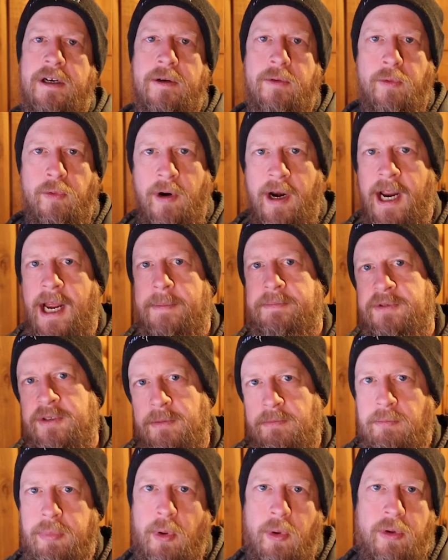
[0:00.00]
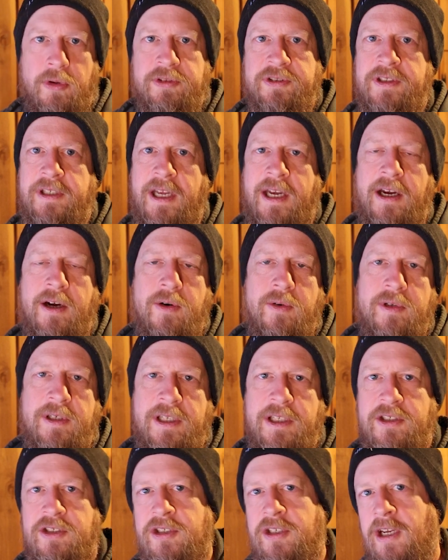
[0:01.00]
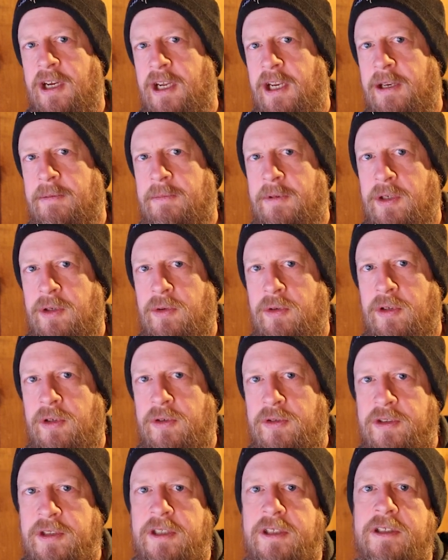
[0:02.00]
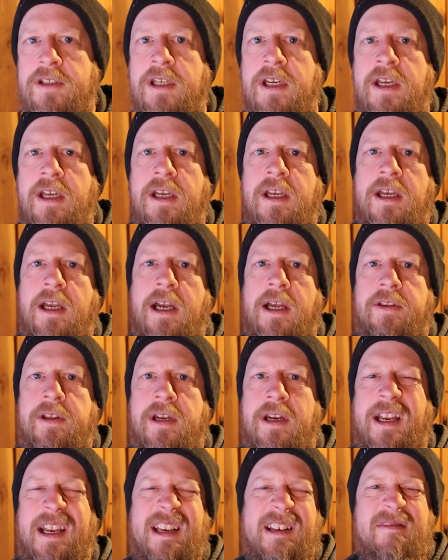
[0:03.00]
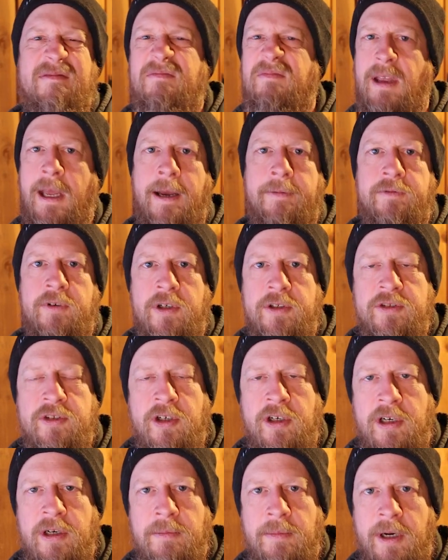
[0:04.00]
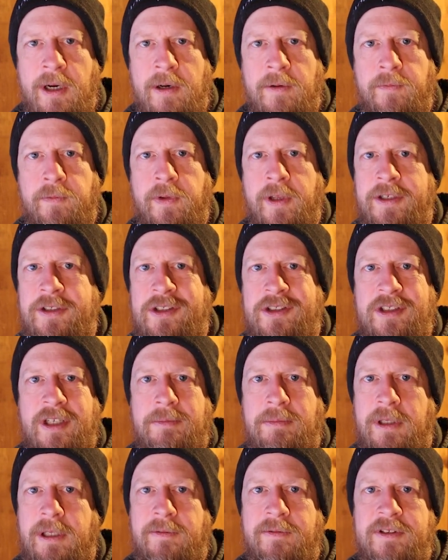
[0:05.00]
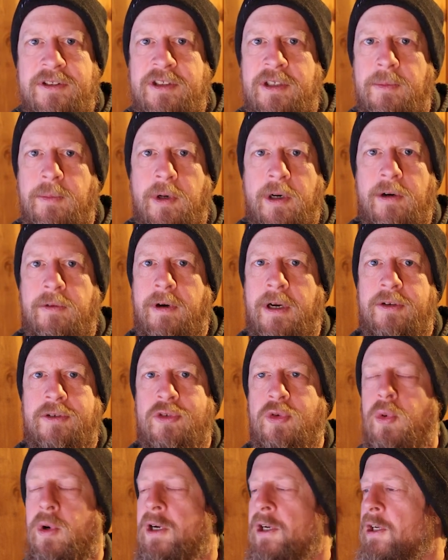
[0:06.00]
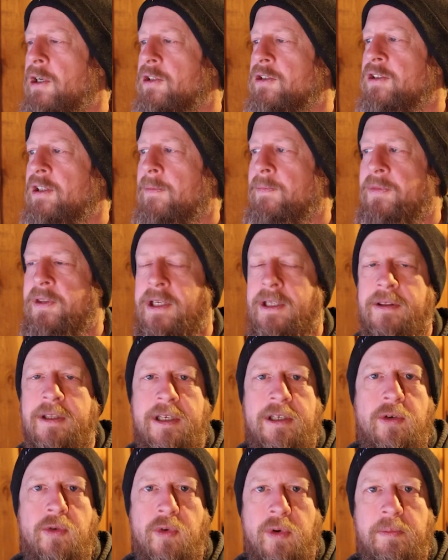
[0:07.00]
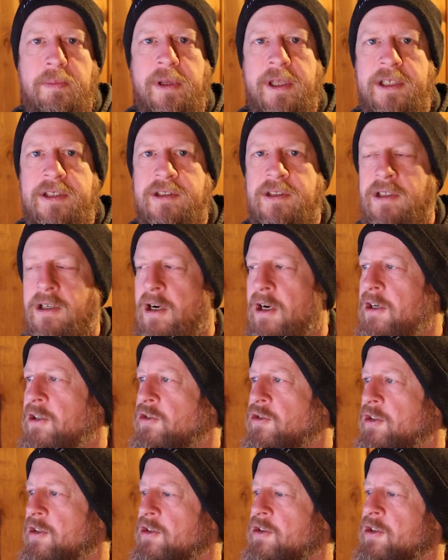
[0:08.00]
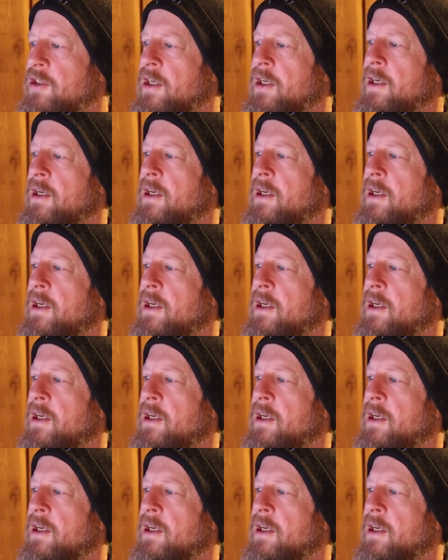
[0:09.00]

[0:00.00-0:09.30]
wraps and pulls down each time you use it, and then after a certain amount of flushes, I believe it's somewhere around 20 or something, and then you replace the cartridge.